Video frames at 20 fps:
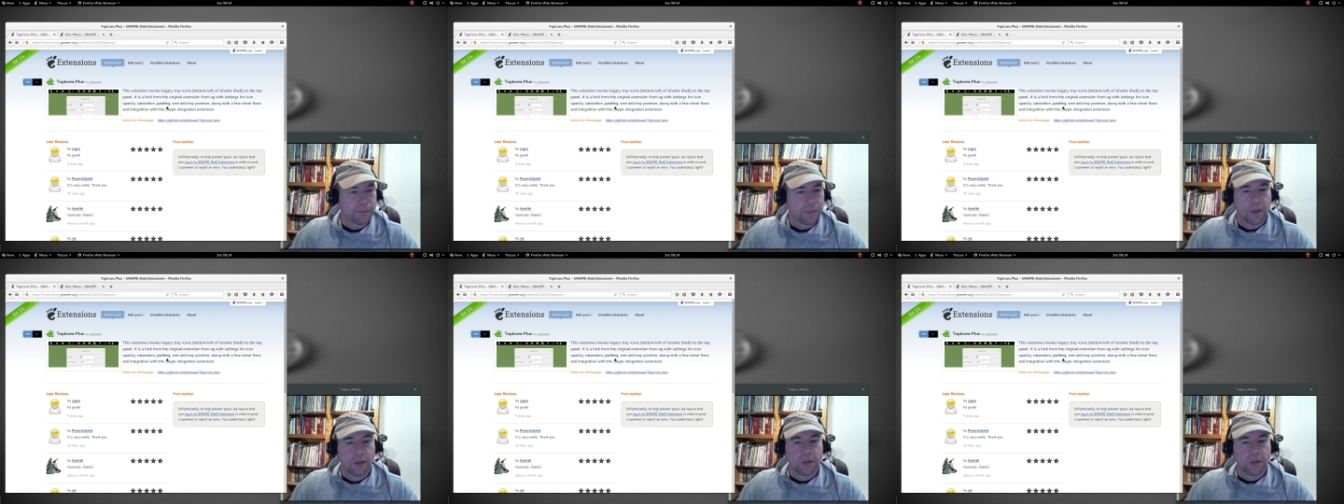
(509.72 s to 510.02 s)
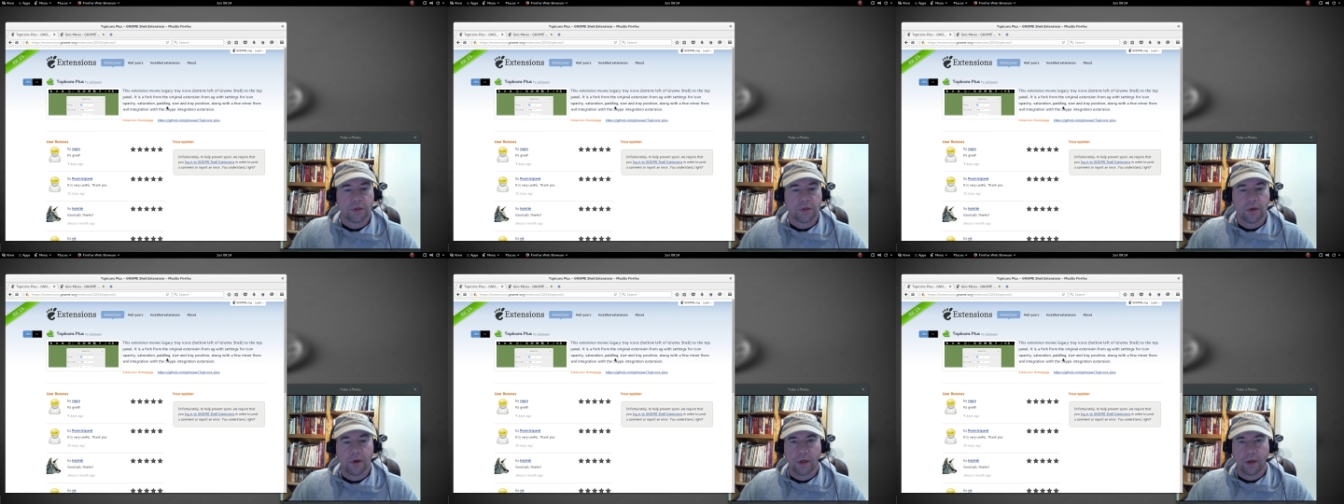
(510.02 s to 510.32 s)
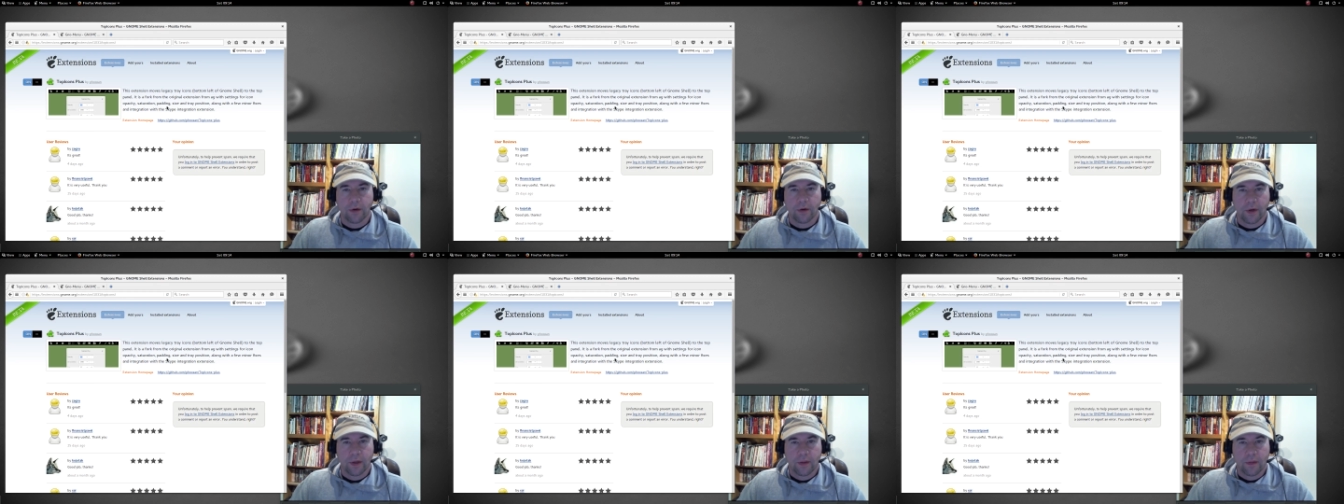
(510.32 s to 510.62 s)
So
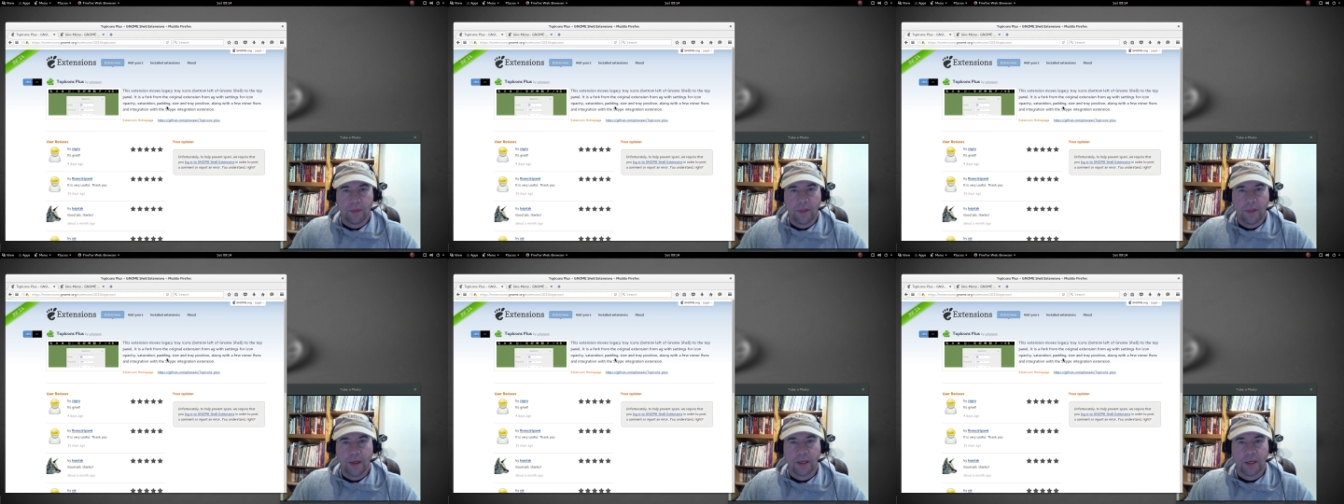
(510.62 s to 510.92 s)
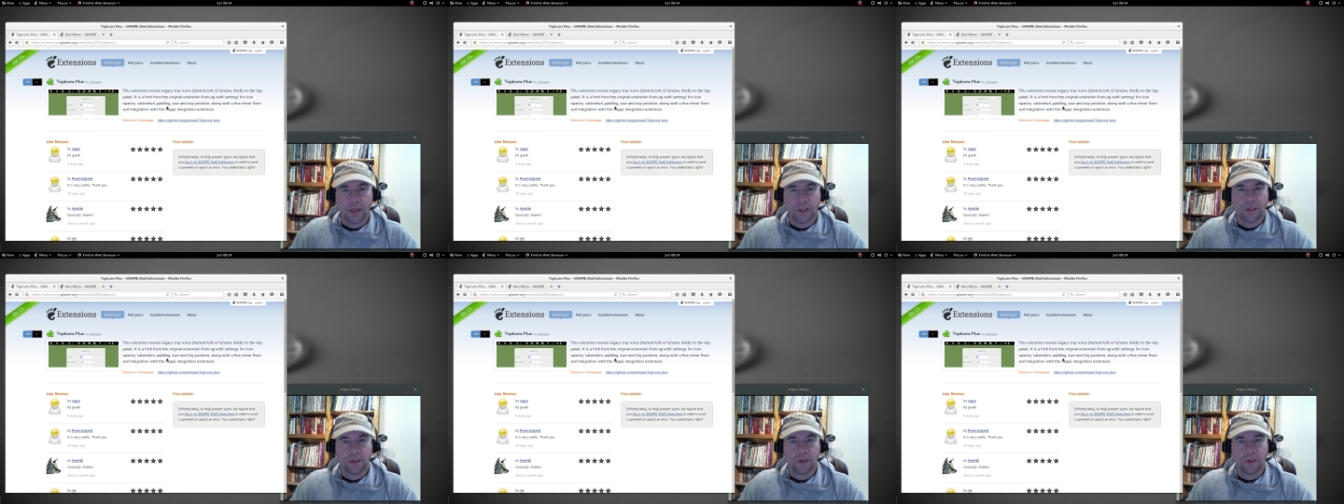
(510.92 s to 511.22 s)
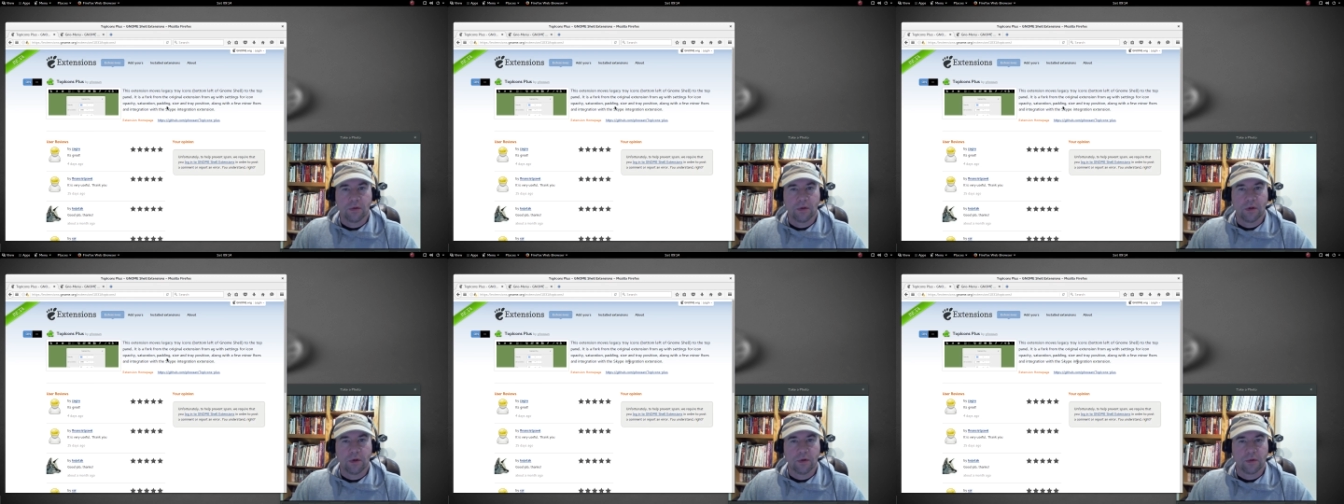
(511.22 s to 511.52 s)
anyway, that gets
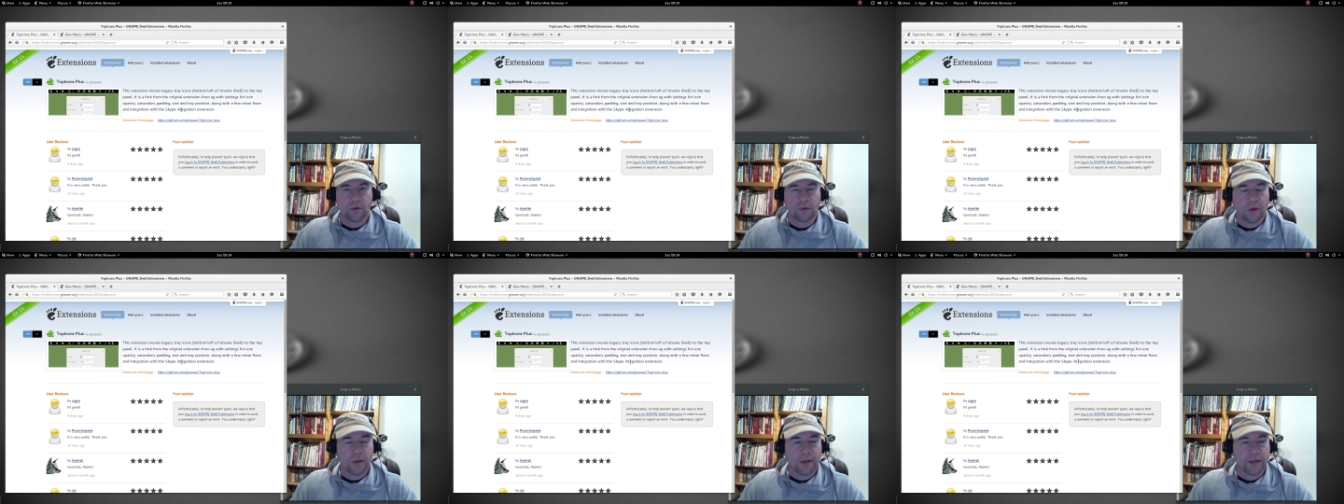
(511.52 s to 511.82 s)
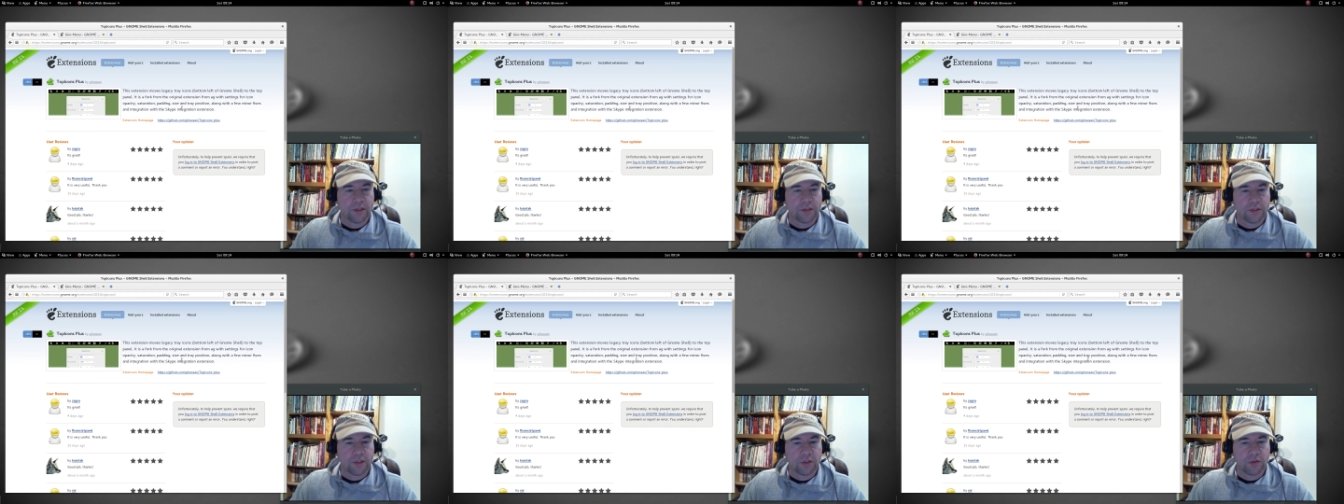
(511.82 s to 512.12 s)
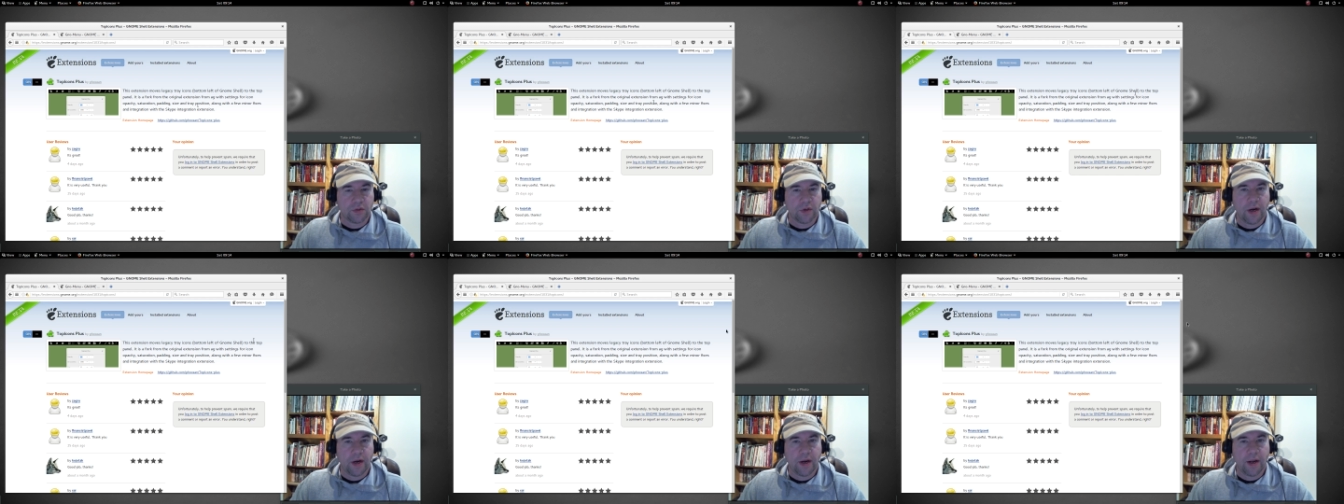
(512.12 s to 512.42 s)
you those legacy
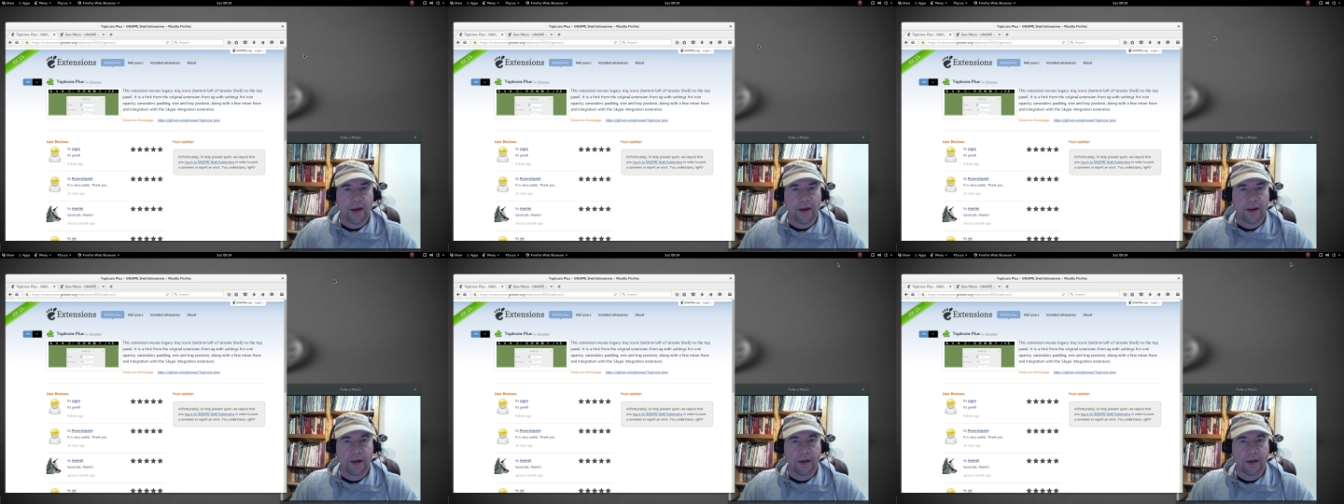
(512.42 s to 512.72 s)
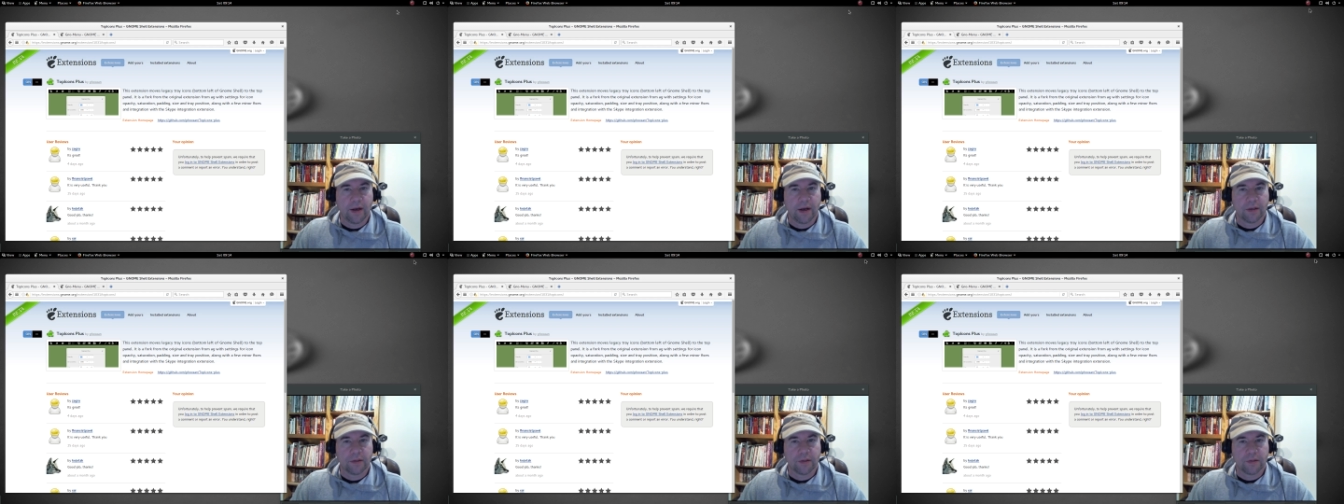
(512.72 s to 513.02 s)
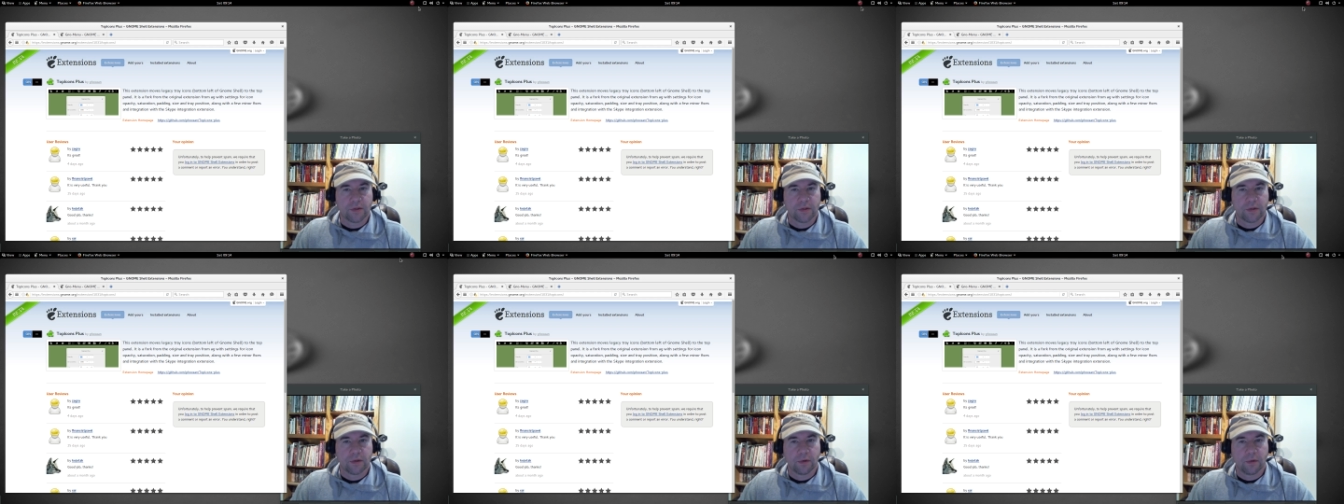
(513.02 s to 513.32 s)
tray
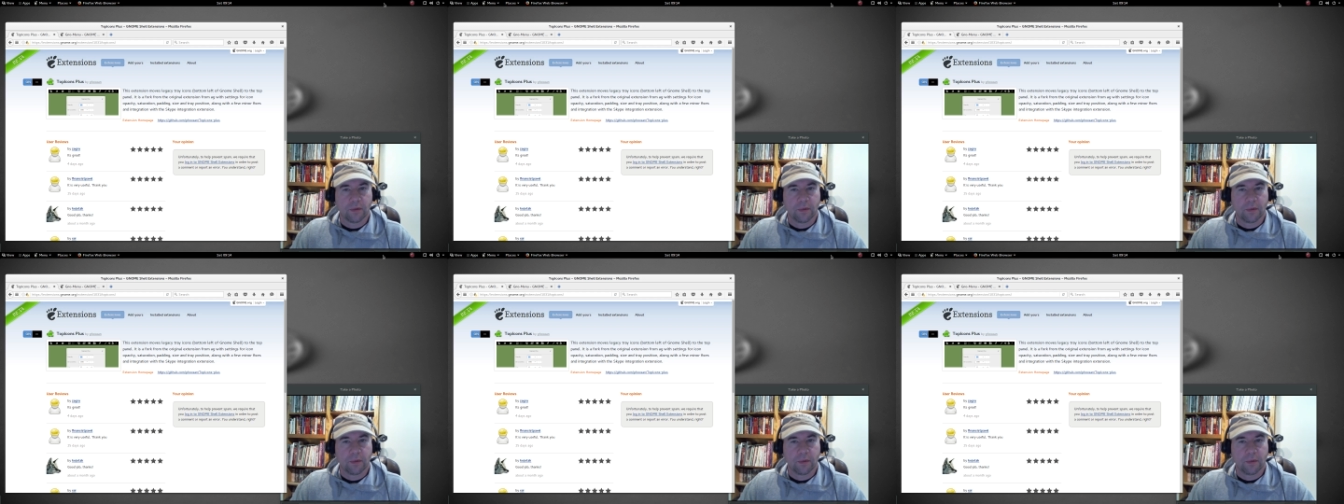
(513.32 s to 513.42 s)
icons